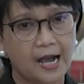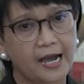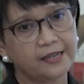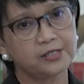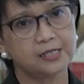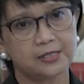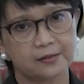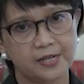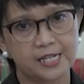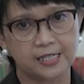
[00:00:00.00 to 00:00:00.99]
I
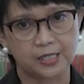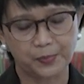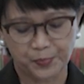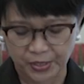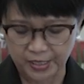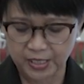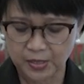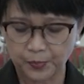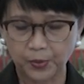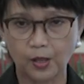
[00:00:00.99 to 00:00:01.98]
reiterated the
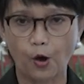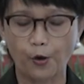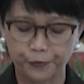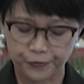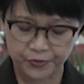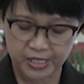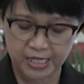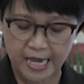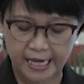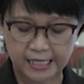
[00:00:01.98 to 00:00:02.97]
principle of
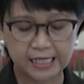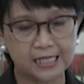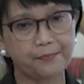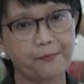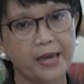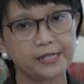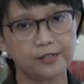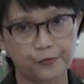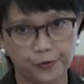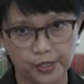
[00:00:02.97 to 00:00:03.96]
free and
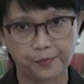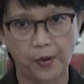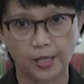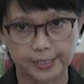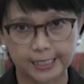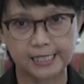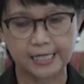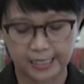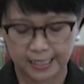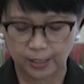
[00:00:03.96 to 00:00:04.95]
independent foreign
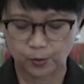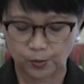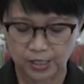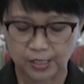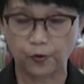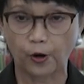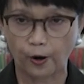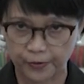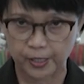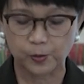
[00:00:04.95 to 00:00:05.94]
policy in for,
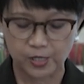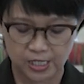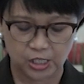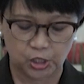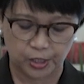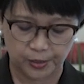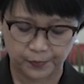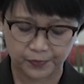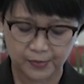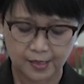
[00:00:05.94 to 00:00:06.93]
of Indonesia.
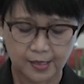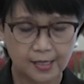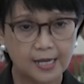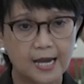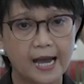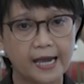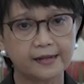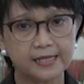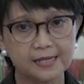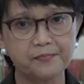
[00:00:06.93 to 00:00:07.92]
I
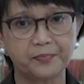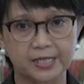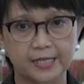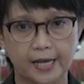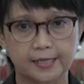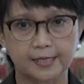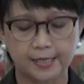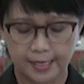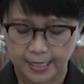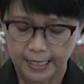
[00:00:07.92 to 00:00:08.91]

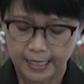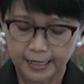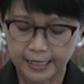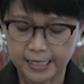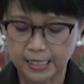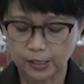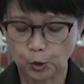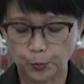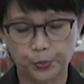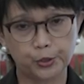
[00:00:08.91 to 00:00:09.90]
re-emphasized the need
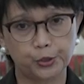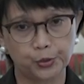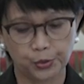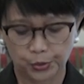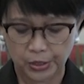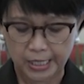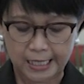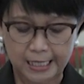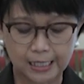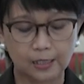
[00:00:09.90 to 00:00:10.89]
to pursue
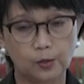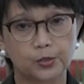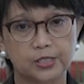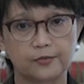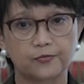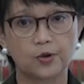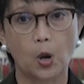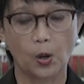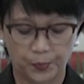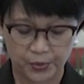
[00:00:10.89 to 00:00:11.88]
inclusive
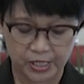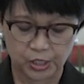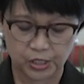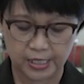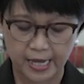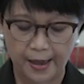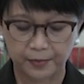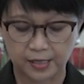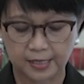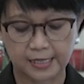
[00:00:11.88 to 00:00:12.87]
cooperation
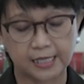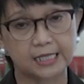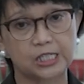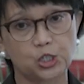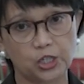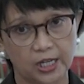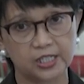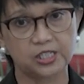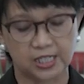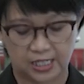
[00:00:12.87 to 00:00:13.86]
amidst this
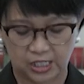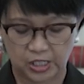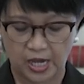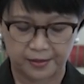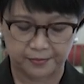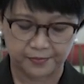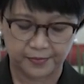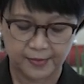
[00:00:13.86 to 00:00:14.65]
challenging time,